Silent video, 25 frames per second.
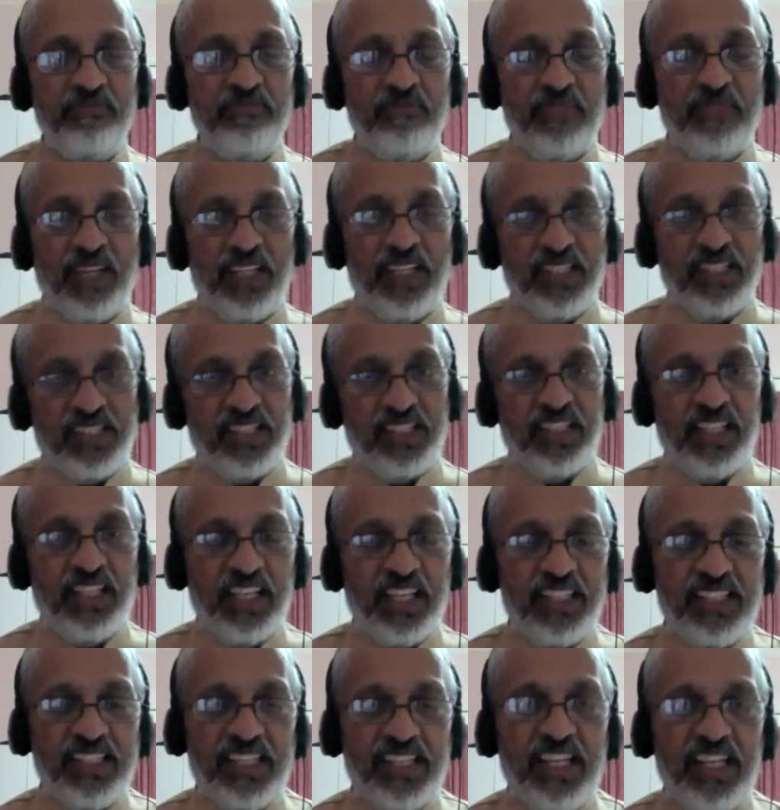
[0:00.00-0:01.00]
And
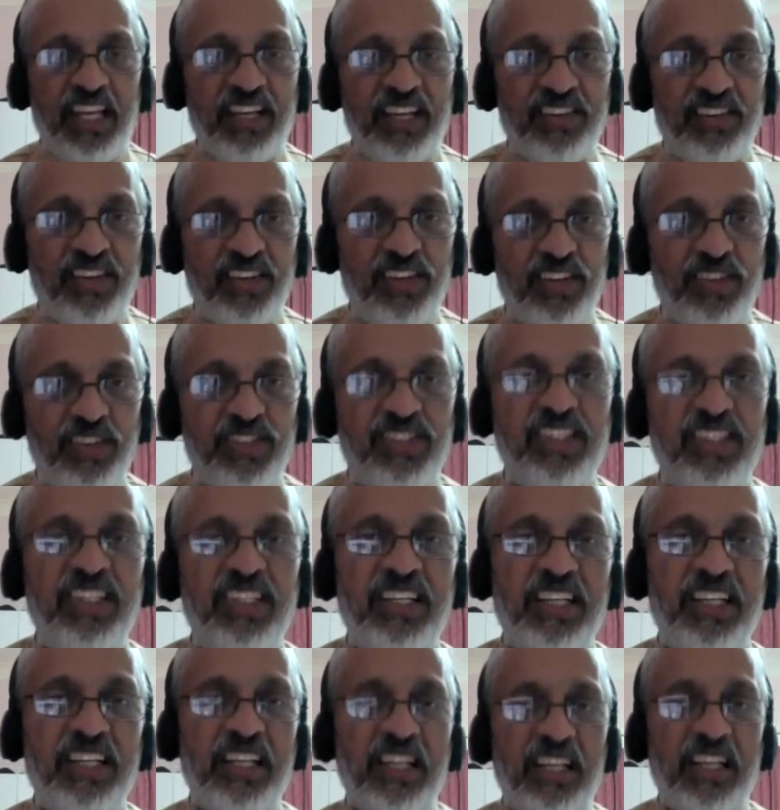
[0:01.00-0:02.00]
then she introduced
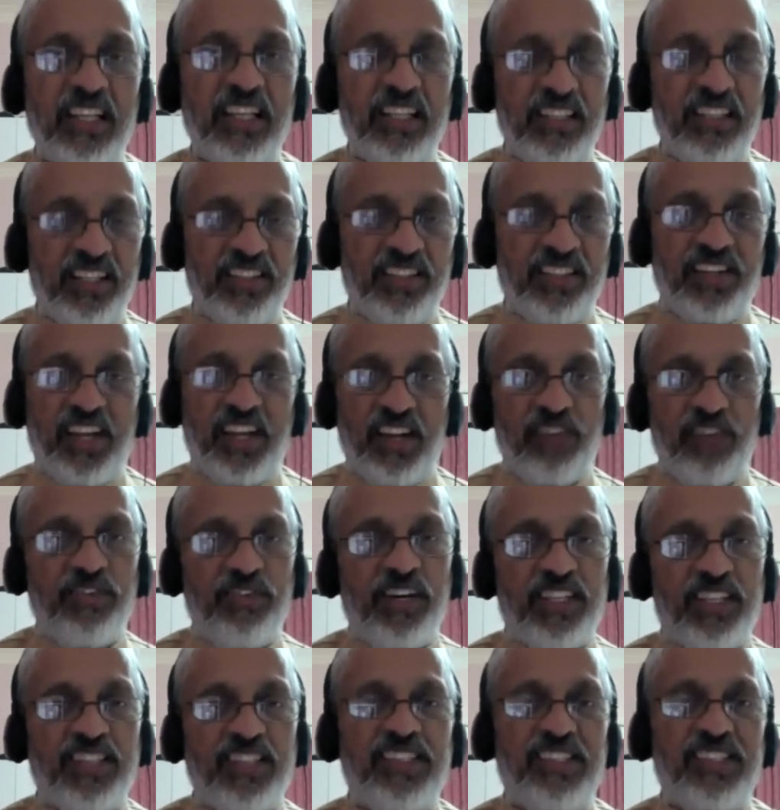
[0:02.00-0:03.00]
the three of
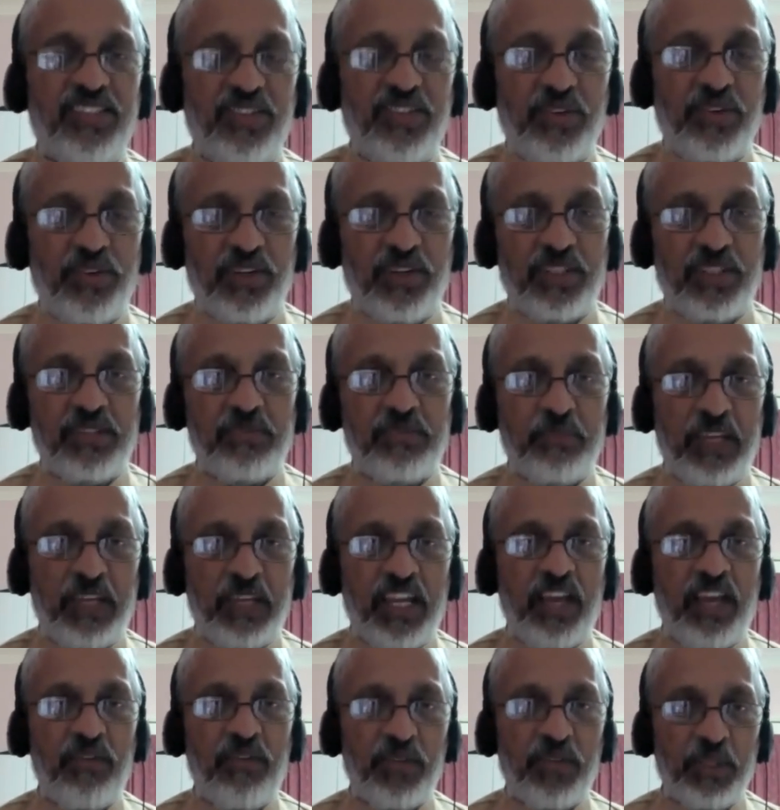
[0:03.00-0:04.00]
us who were
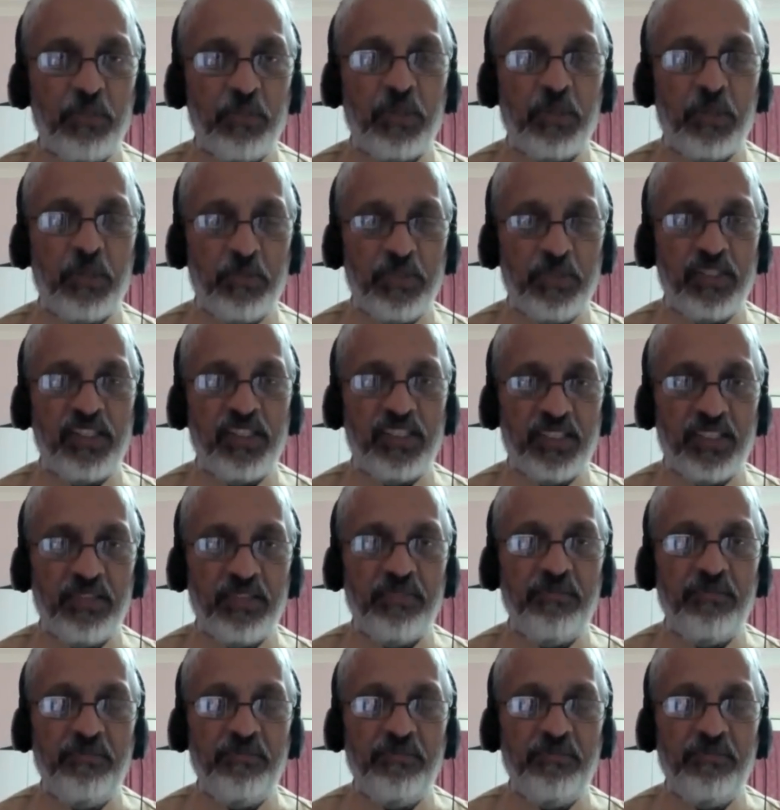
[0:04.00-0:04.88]
speaking for the proposition.